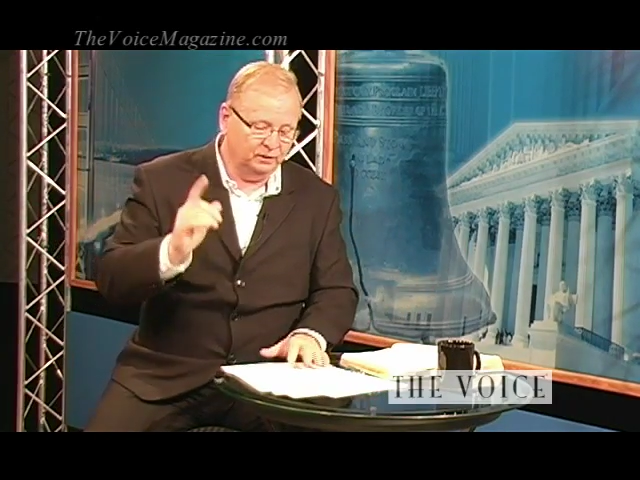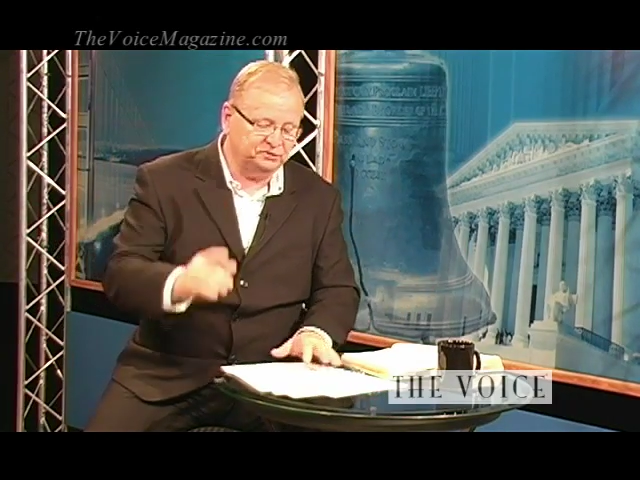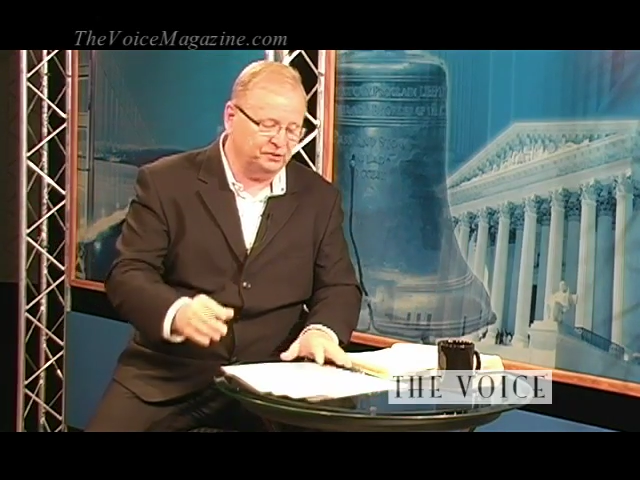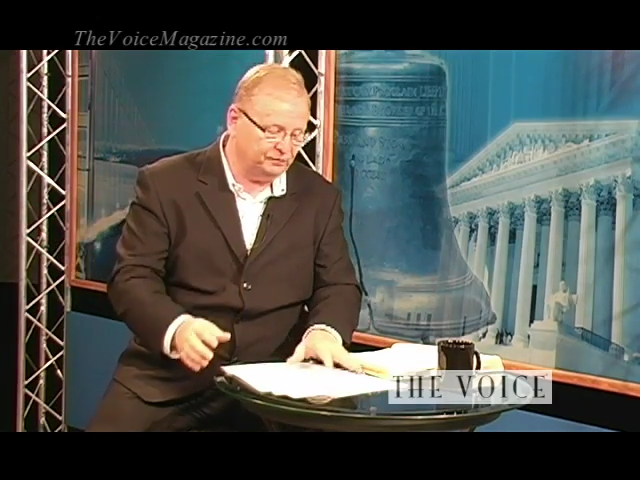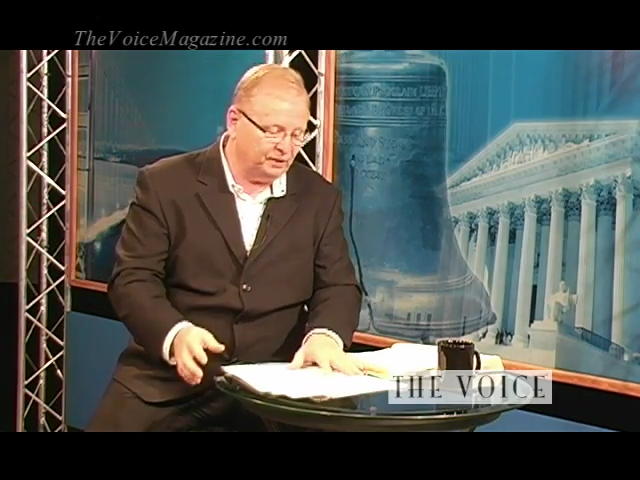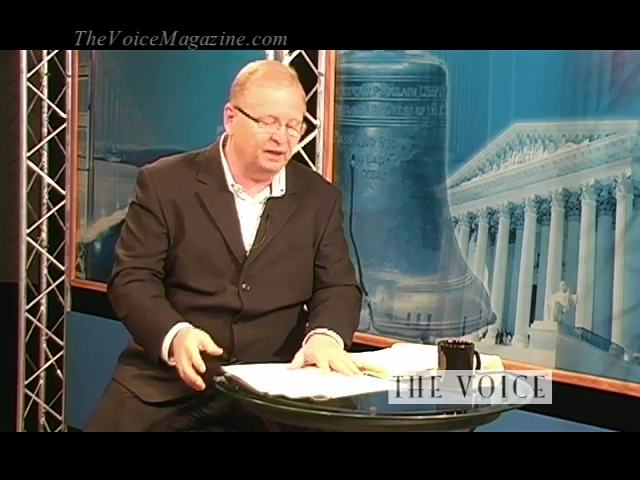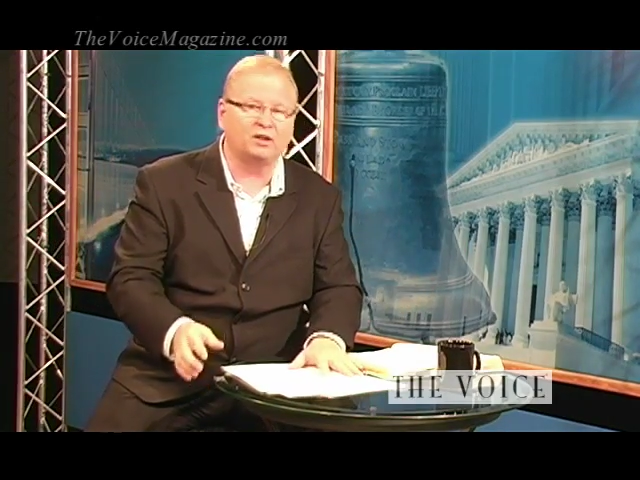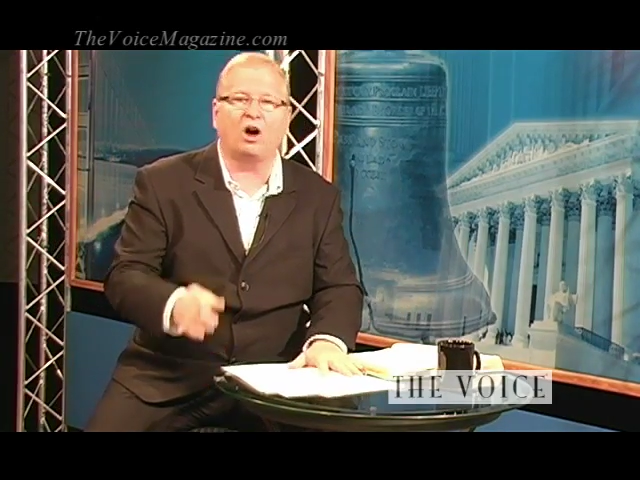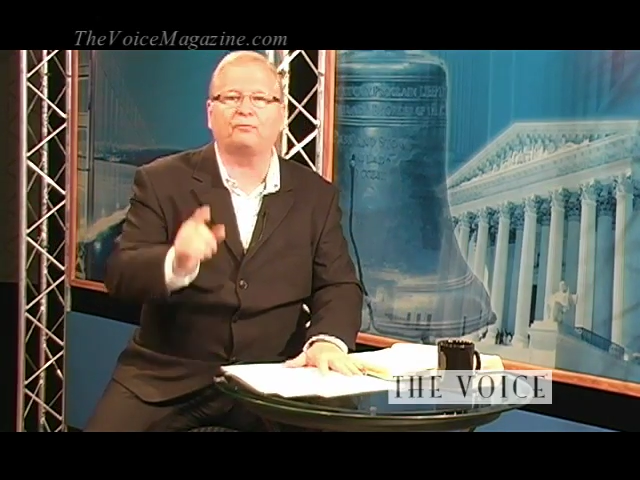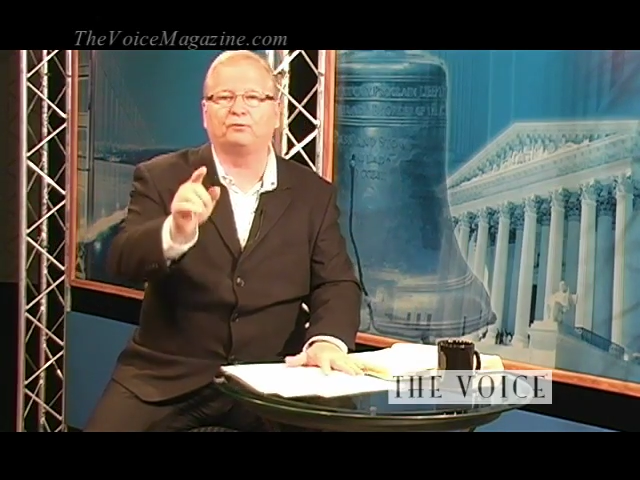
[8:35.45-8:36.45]
Listen,
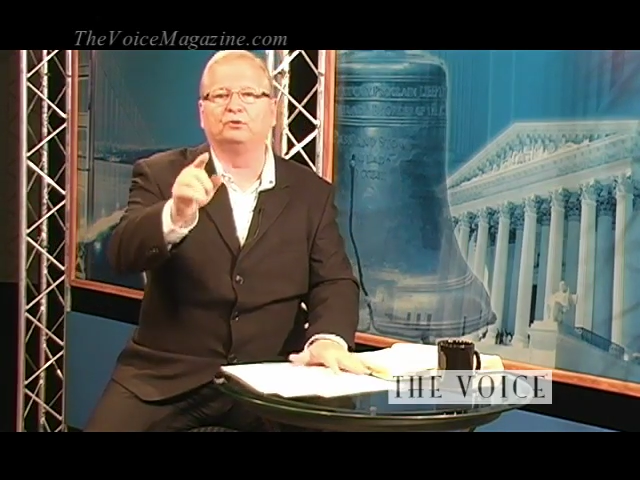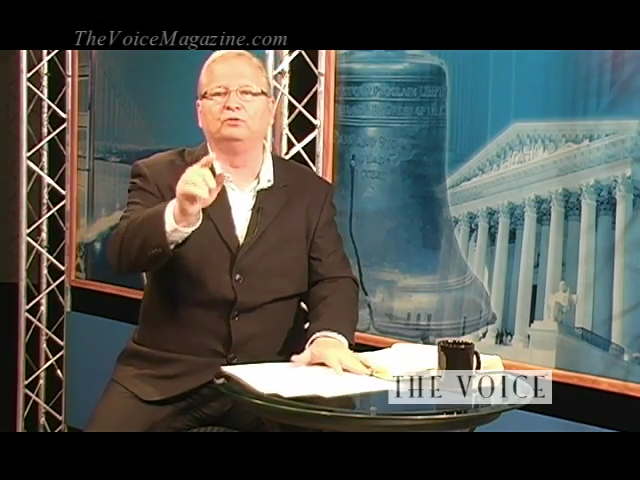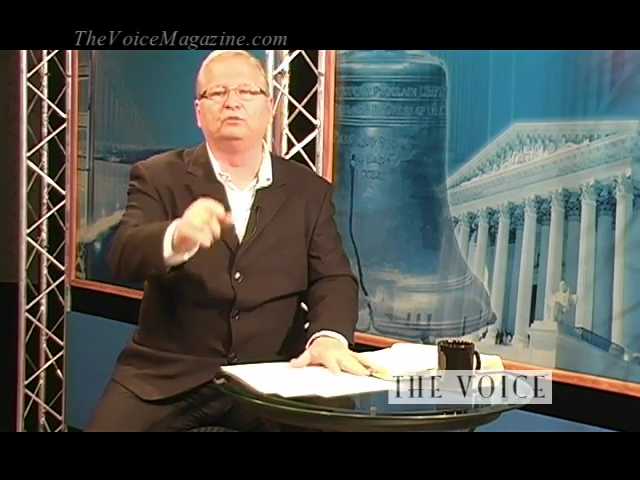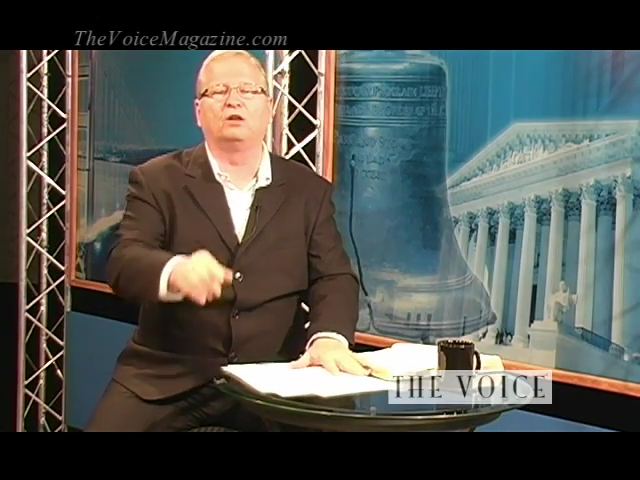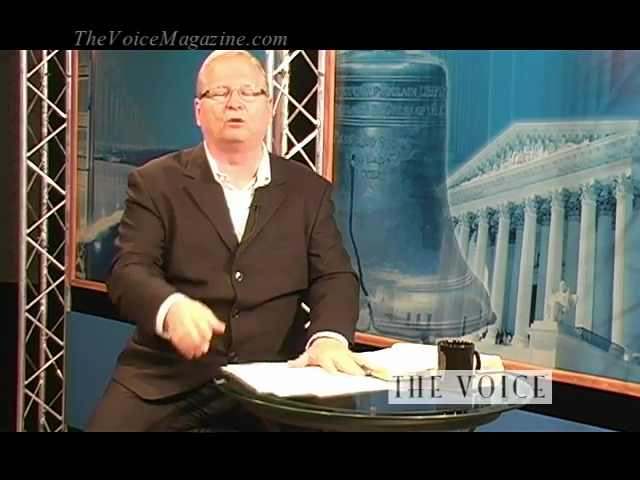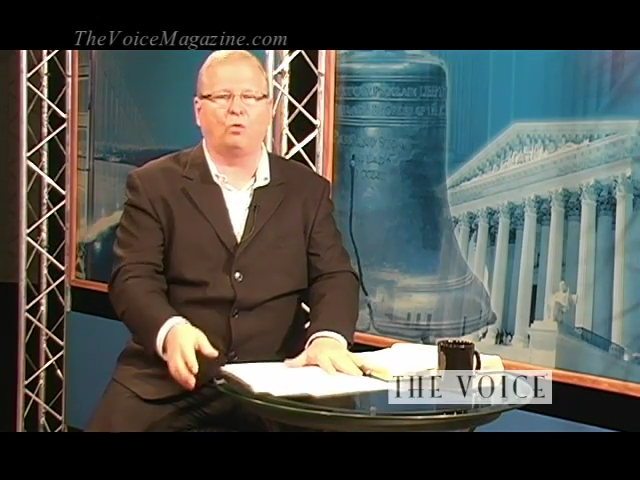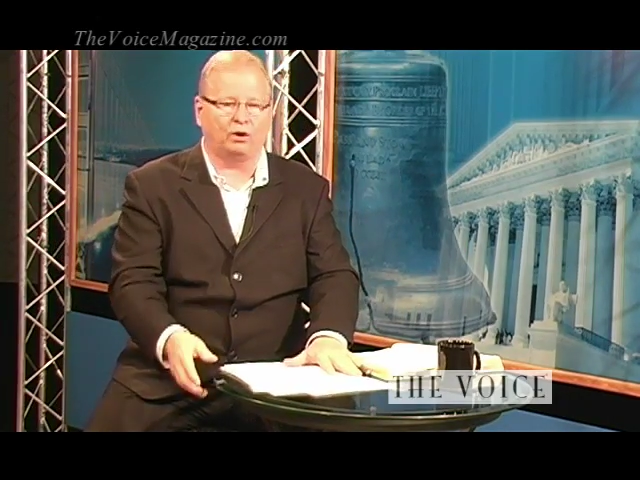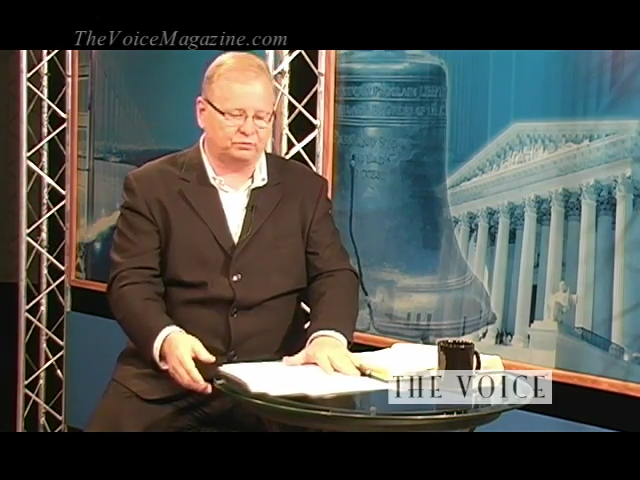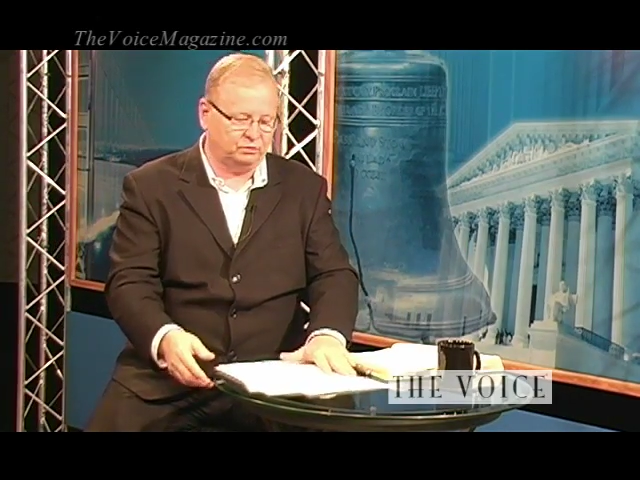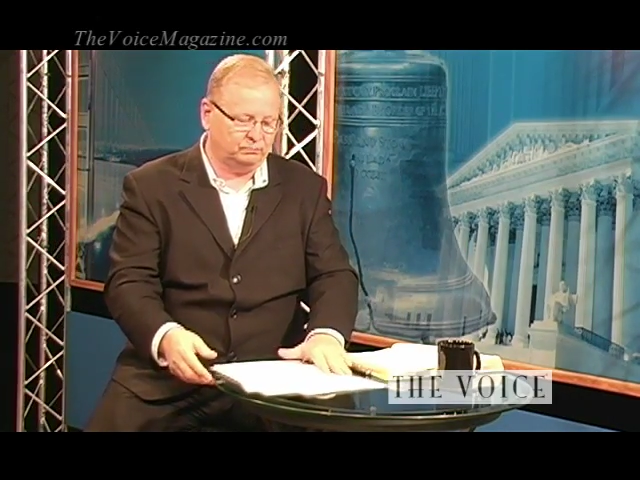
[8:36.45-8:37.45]
thank God for you that are
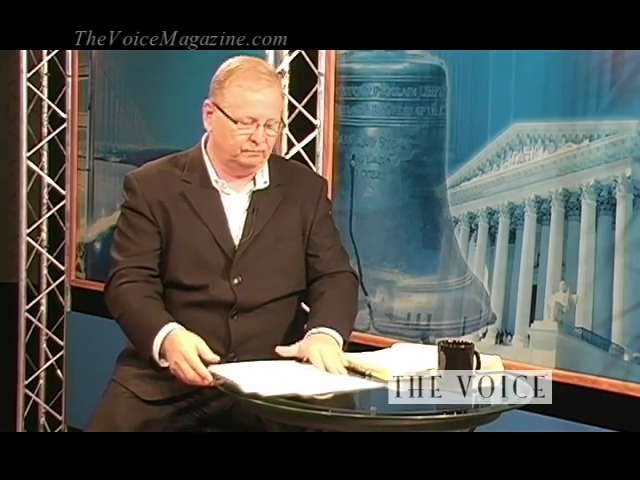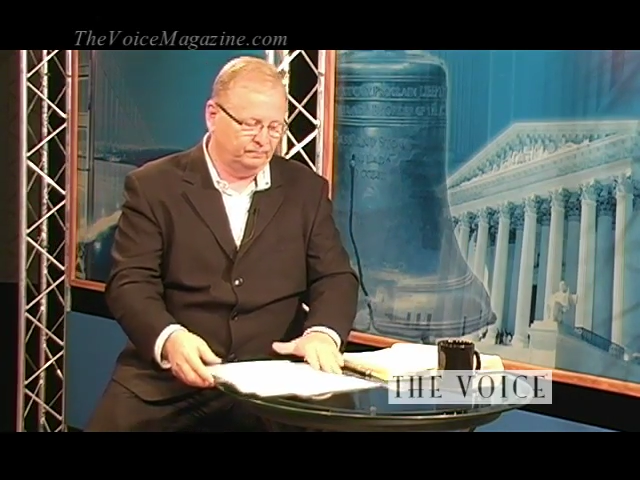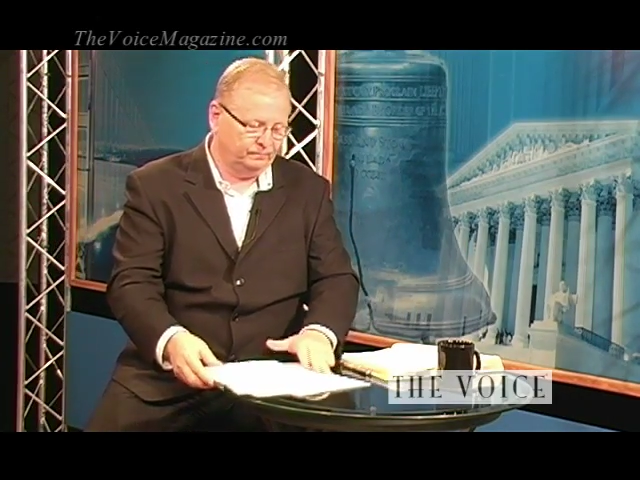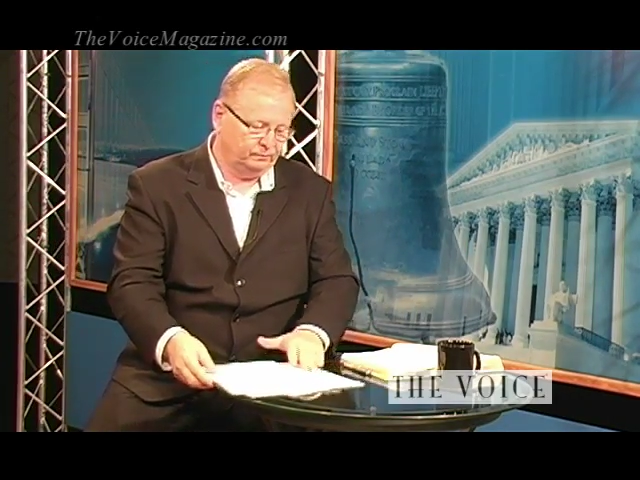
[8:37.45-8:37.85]
watching.